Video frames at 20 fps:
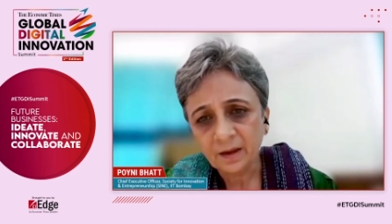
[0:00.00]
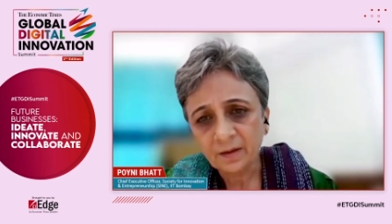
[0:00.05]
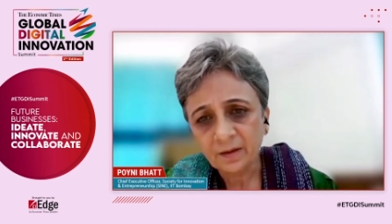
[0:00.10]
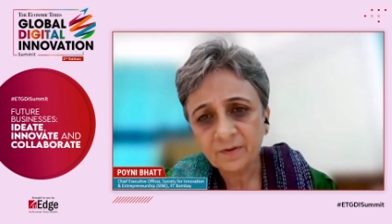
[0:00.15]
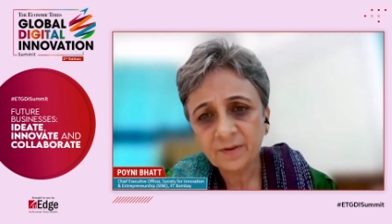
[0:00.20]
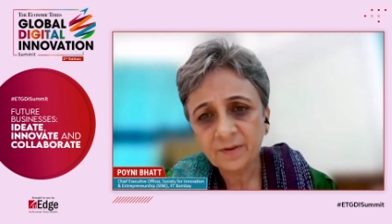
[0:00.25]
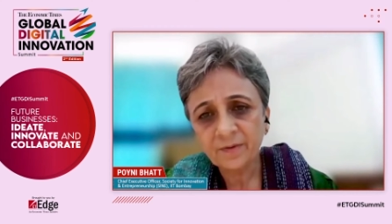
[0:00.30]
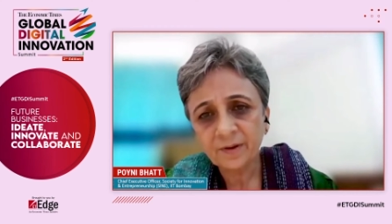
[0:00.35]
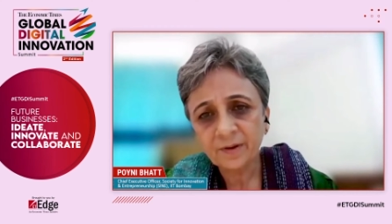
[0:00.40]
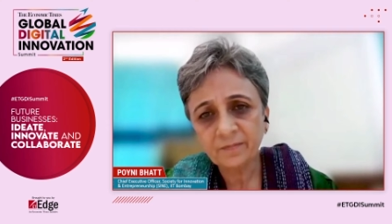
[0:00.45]

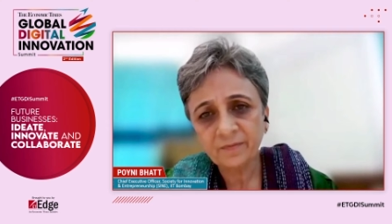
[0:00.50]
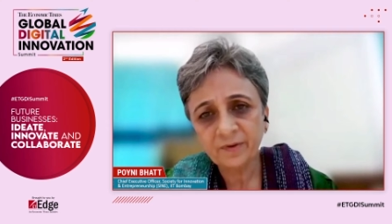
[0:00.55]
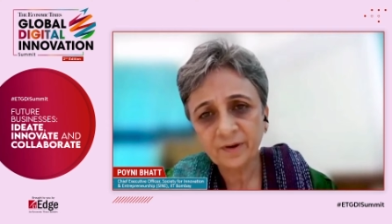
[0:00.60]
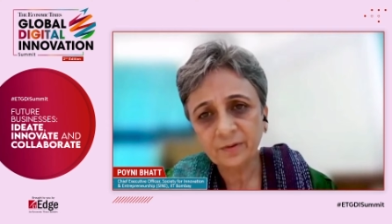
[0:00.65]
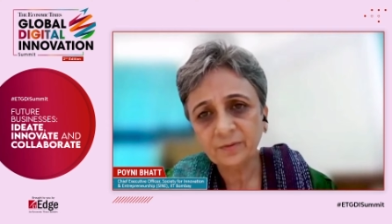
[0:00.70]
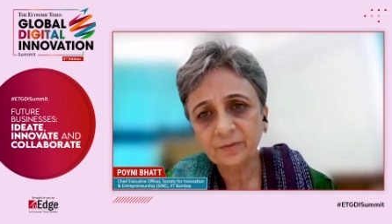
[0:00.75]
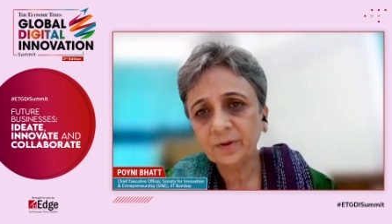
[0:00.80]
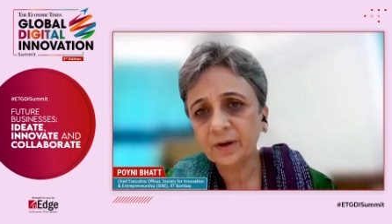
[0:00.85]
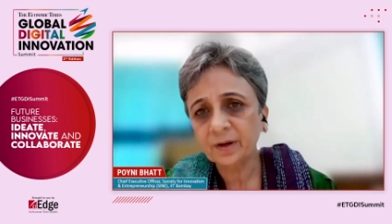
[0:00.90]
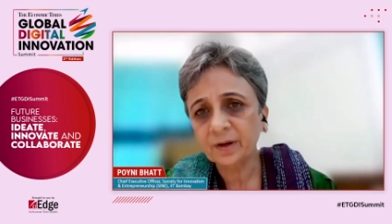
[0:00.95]
Even when we
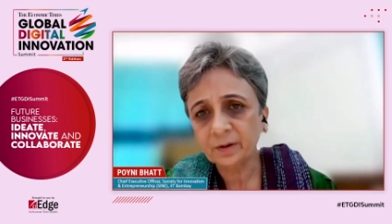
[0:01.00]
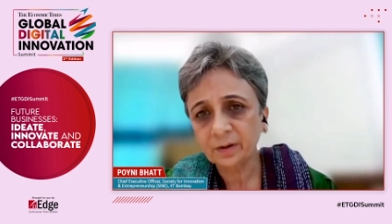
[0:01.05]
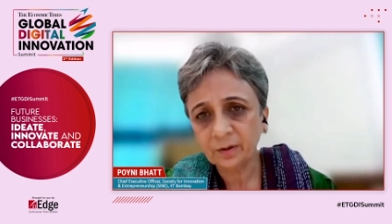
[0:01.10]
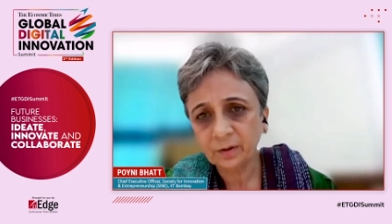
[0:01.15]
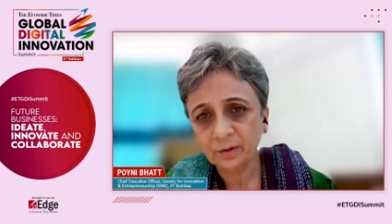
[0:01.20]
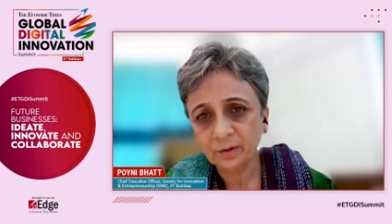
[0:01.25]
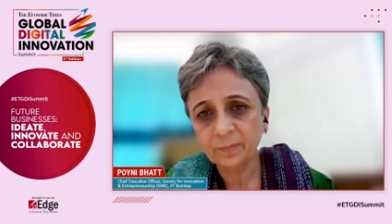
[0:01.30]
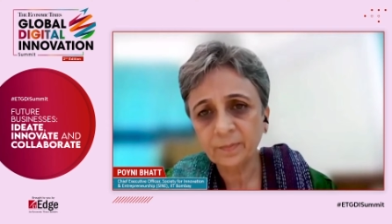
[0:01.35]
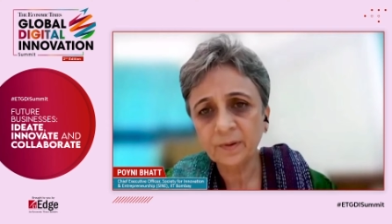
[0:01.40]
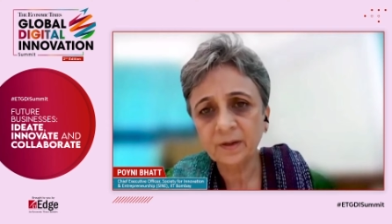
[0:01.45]
look at
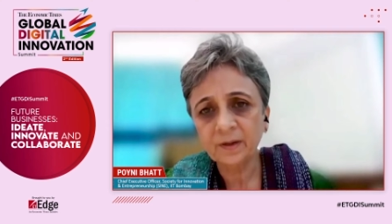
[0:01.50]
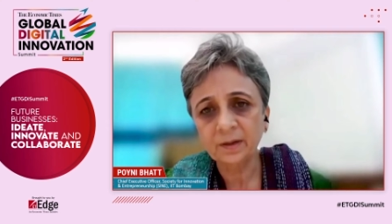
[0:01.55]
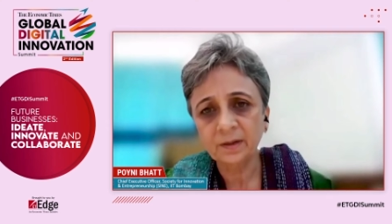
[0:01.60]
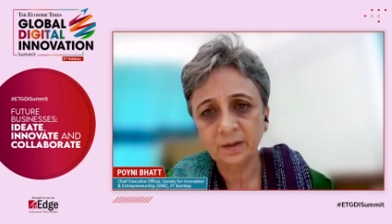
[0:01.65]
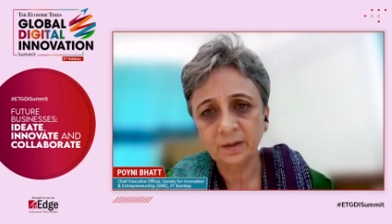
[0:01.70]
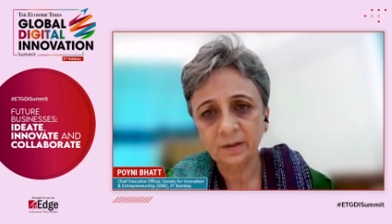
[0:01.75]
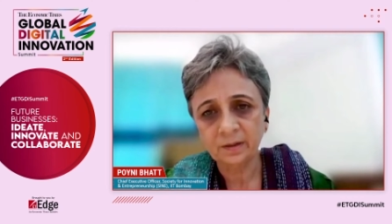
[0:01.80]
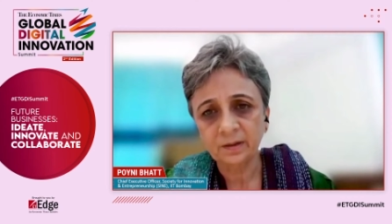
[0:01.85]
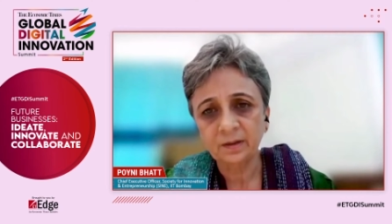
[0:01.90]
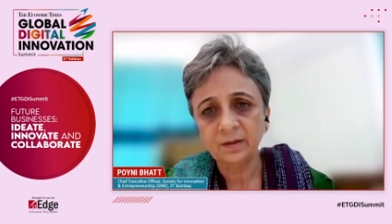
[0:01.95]

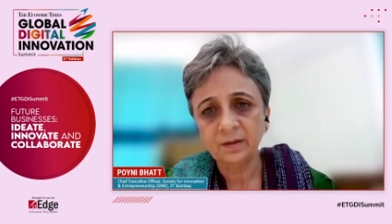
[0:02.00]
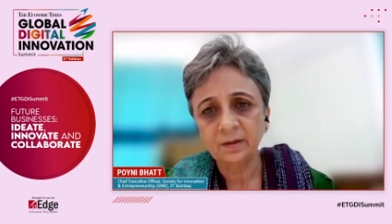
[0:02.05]
globally,